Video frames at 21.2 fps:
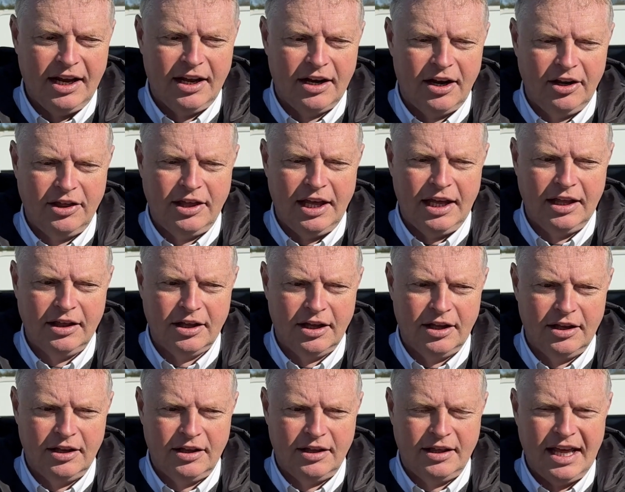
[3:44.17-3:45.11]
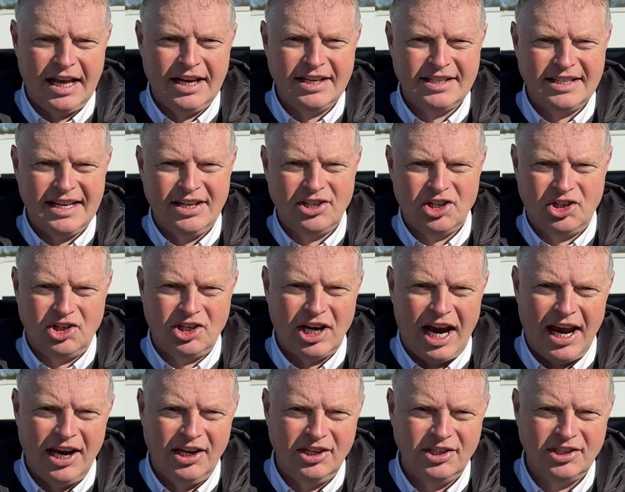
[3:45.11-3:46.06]
and I think that things need to
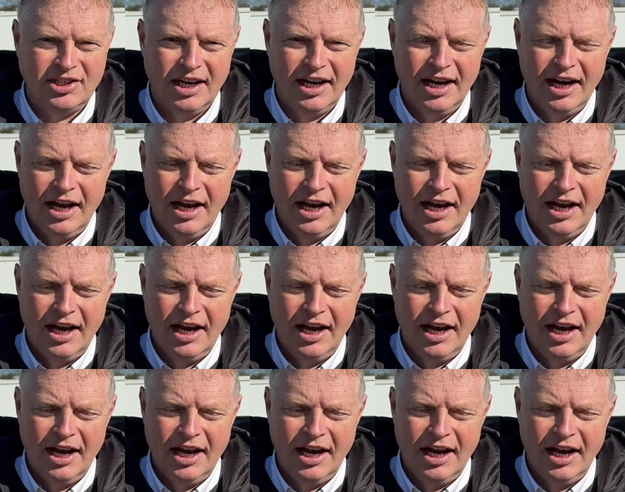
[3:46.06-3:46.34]
change